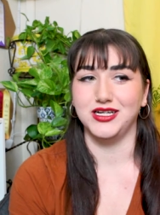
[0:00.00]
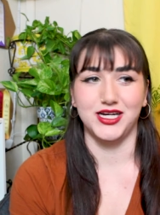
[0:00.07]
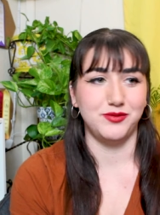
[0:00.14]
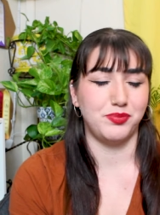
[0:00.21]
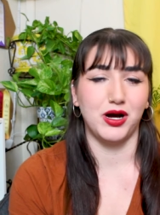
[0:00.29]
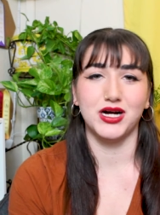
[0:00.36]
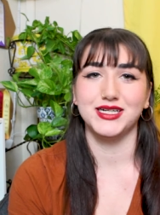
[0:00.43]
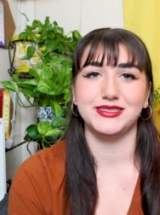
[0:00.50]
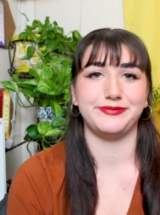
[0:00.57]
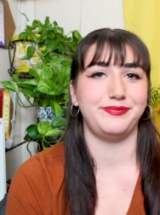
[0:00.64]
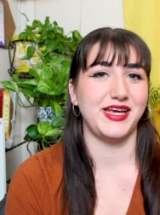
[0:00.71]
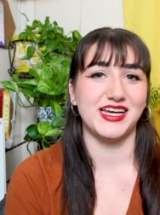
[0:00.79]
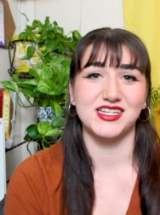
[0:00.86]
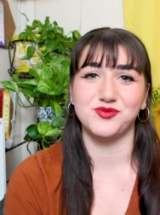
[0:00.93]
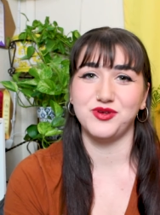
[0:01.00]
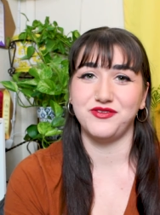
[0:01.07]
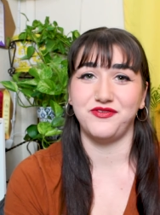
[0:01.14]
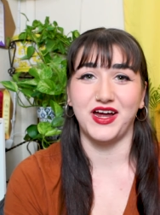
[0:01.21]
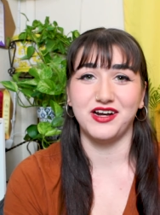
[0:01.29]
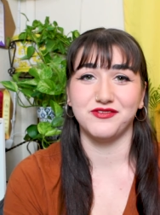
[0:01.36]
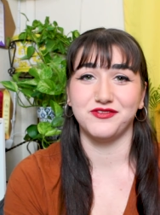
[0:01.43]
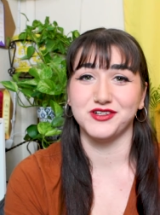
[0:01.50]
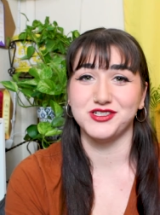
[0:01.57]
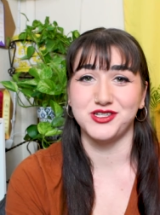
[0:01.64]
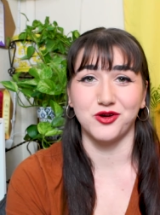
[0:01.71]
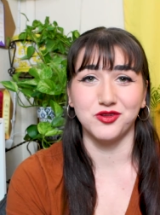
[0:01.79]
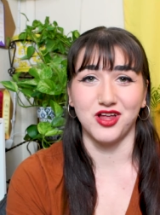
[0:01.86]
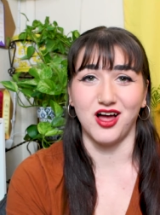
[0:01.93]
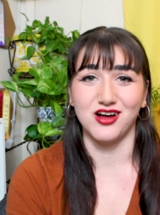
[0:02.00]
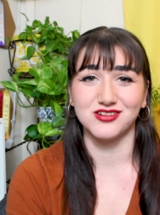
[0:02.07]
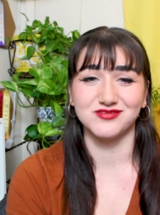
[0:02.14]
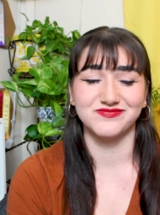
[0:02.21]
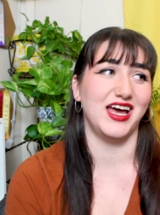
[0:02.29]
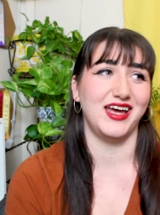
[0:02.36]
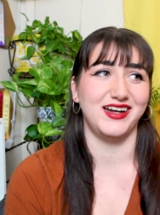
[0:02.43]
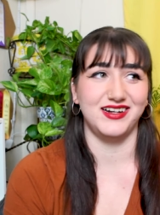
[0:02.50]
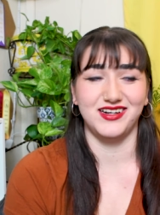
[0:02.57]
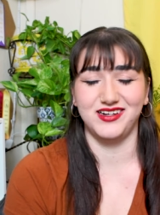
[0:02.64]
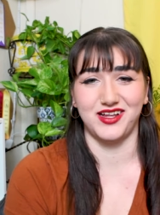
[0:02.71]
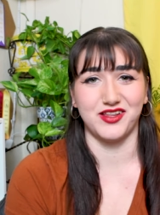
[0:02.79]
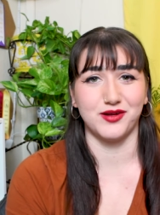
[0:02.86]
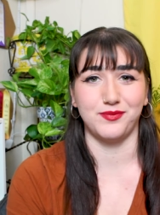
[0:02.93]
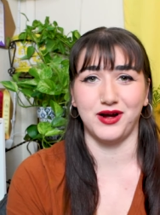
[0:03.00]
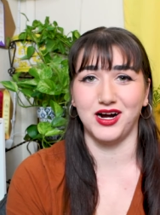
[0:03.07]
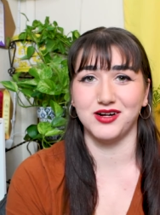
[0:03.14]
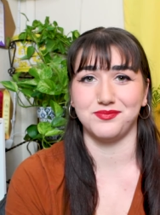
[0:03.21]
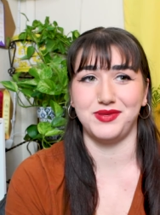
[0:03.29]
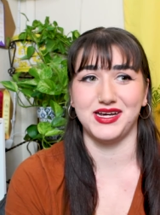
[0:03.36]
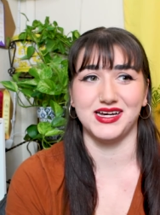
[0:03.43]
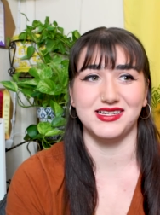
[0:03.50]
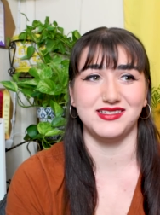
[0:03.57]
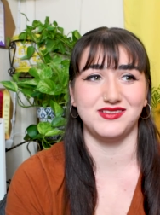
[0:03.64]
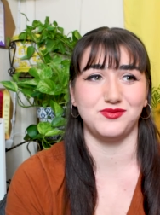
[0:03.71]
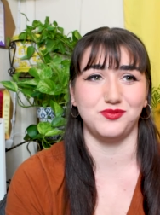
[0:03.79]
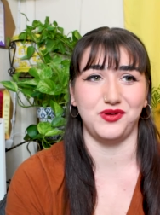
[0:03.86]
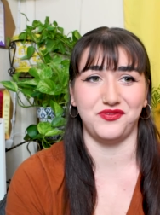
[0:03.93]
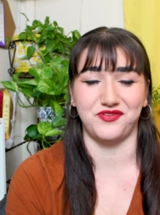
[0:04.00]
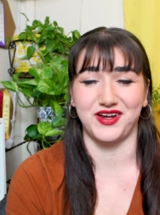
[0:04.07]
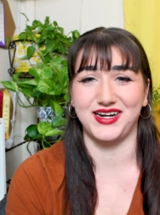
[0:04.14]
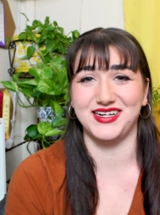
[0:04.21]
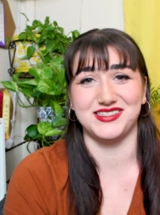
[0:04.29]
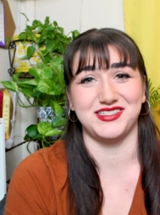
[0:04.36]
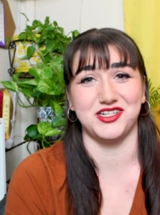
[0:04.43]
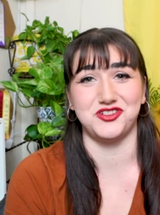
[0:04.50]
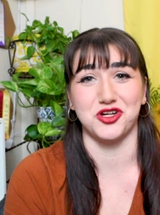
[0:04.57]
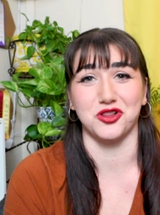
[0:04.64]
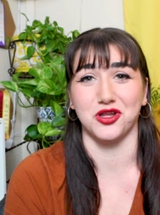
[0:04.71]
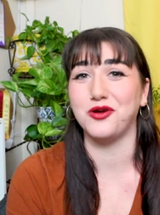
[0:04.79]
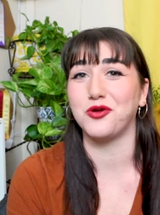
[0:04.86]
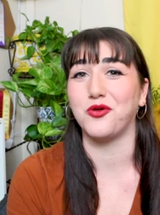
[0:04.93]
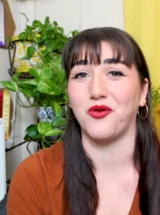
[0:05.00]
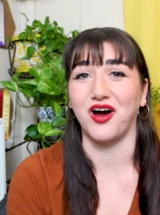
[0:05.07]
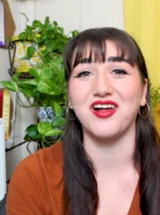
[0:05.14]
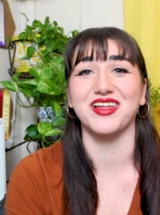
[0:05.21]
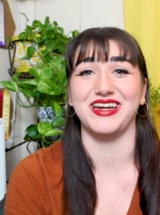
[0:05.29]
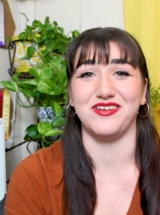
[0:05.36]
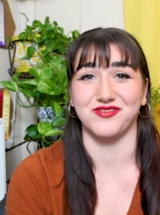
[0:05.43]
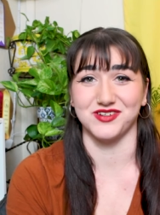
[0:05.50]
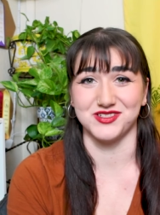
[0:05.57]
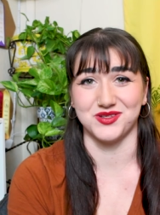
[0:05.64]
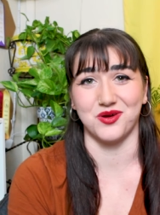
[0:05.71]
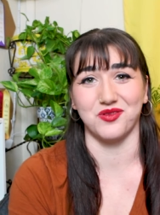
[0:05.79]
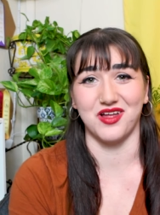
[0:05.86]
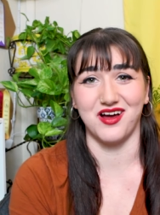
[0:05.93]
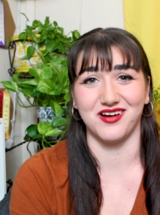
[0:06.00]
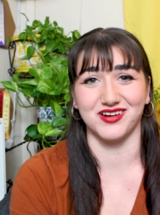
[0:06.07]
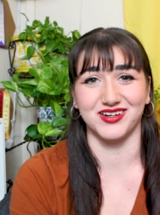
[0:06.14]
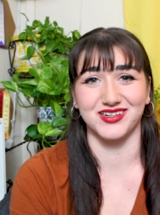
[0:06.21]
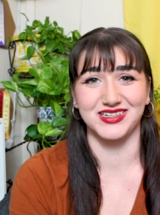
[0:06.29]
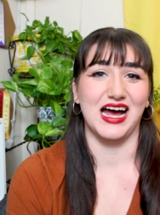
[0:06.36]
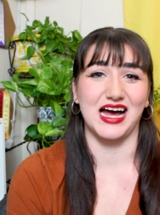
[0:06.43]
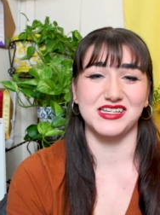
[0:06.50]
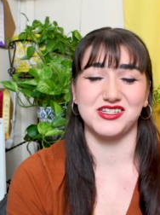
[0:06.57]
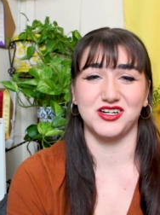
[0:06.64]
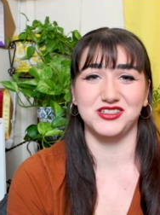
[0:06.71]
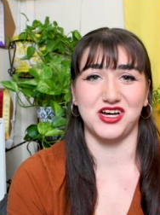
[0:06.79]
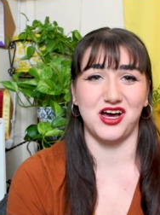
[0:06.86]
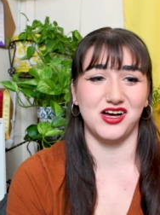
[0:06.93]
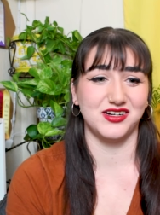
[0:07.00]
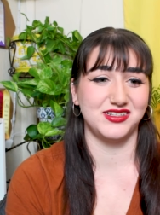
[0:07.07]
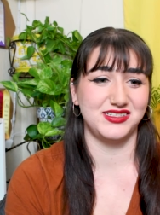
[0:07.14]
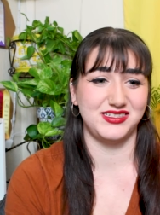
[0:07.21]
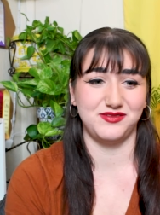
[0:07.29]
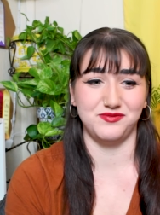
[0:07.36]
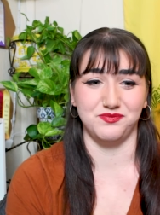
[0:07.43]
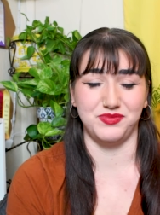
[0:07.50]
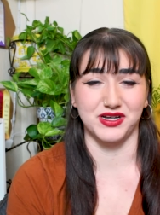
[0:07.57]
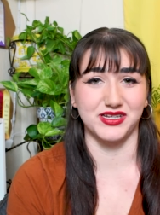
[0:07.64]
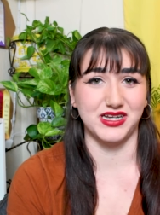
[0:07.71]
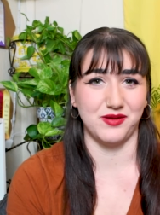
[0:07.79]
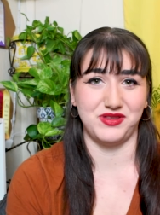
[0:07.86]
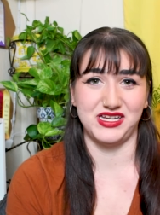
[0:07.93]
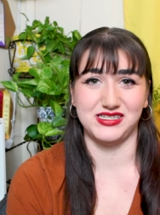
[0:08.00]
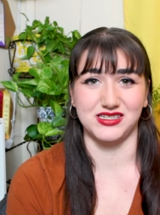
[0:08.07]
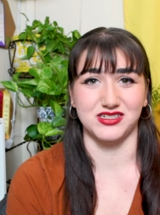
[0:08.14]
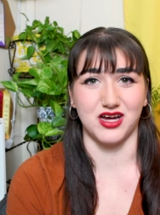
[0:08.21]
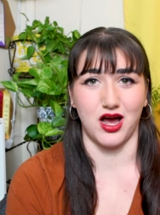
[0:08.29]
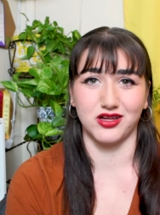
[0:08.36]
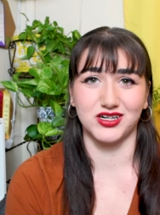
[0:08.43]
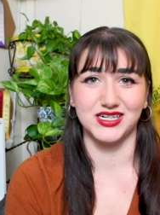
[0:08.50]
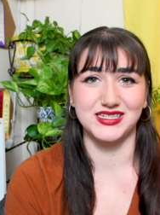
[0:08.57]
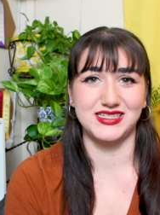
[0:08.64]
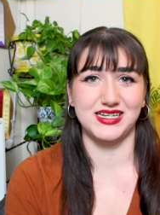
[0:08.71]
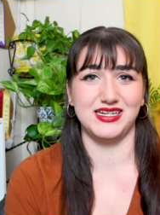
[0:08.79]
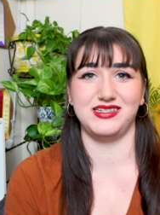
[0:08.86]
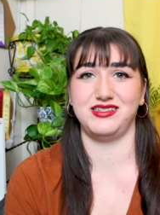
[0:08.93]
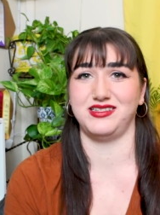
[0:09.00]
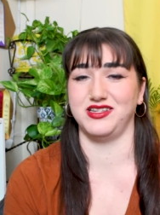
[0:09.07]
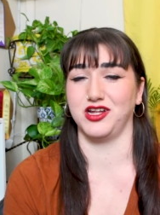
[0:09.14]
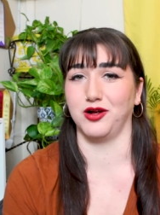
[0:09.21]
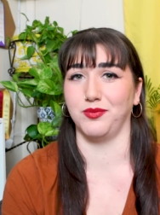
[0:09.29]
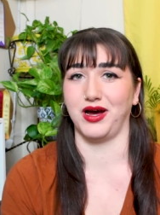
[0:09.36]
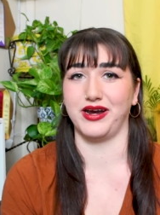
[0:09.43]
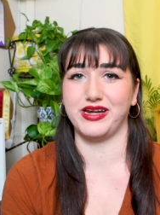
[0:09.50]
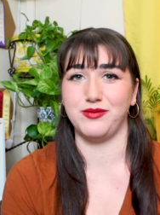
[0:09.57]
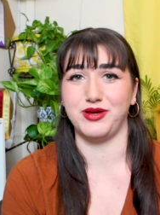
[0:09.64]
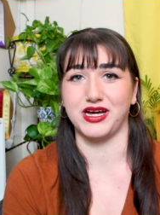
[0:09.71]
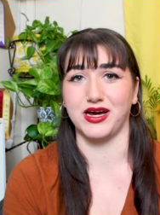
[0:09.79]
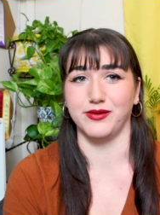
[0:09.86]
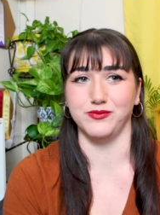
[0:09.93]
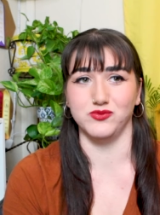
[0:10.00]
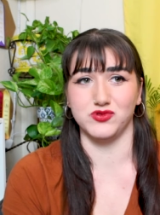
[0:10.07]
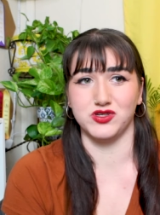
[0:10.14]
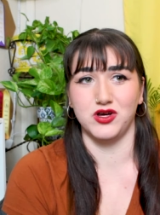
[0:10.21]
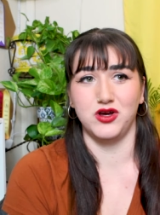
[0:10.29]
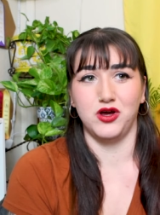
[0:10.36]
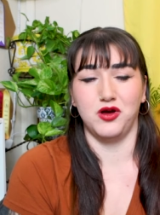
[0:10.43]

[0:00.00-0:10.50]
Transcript: In part because we've fed it for so long, and in another part because we've fed it at such a low quality for so long. As our dogs build up these intolerances and their body becomes